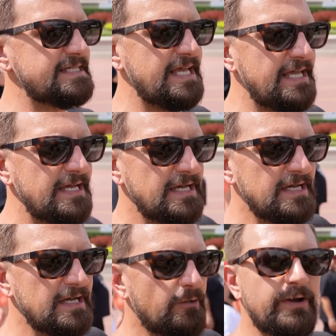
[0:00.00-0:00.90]
C.
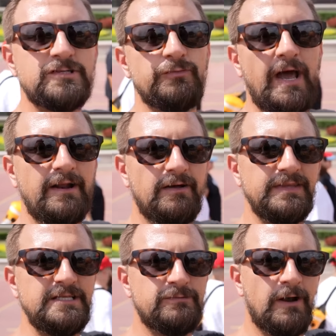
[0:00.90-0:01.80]
We got to ride on
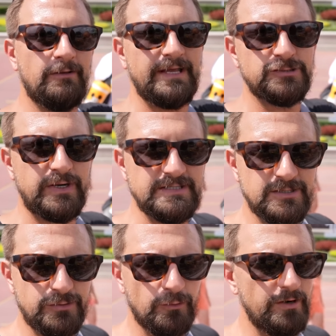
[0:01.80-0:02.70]
the Tomorrowland Transit
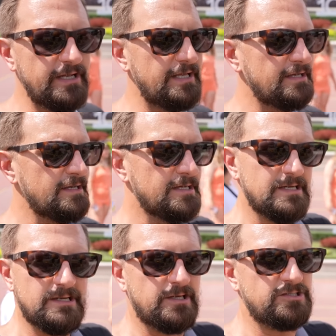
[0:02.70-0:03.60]
Authority.
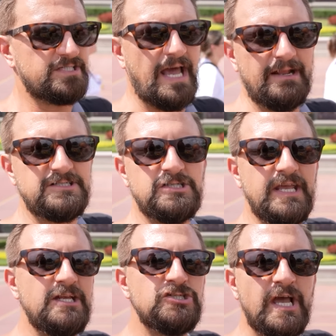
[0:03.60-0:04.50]
And just kind
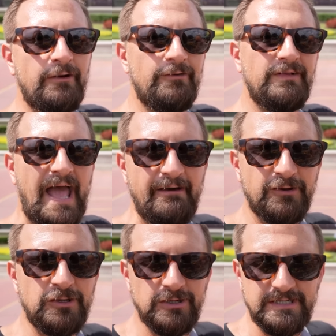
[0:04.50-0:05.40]
of, in general, have
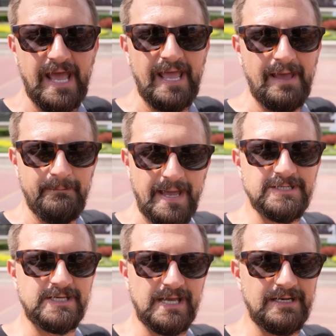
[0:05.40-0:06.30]
a good day at
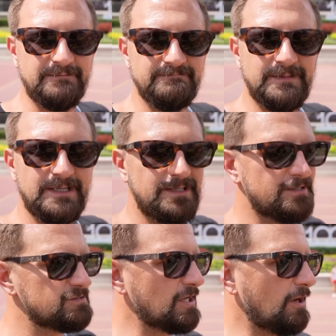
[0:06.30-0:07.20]
Magic Kingdom.
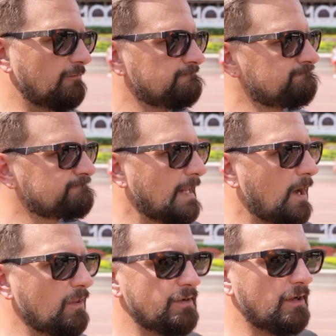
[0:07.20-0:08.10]
So,
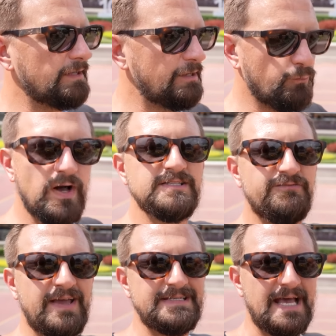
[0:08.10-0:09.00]
all in all, it was a
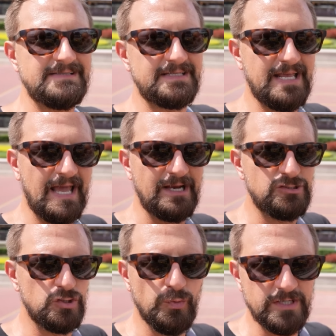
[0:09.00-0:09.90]
fantastic day. I
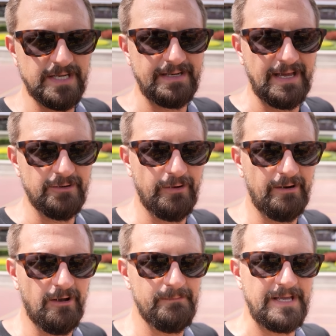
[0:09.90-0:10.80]
do wish I'd gotten to ride
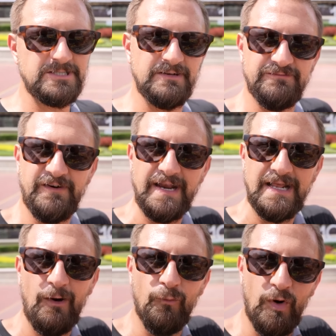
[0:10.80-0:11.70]
Haunted Mansion and find
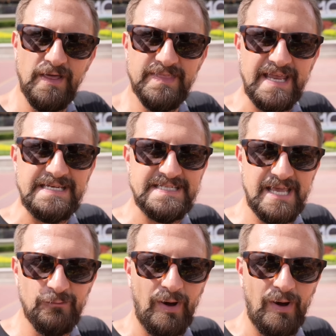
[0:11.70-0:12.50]
out what they did.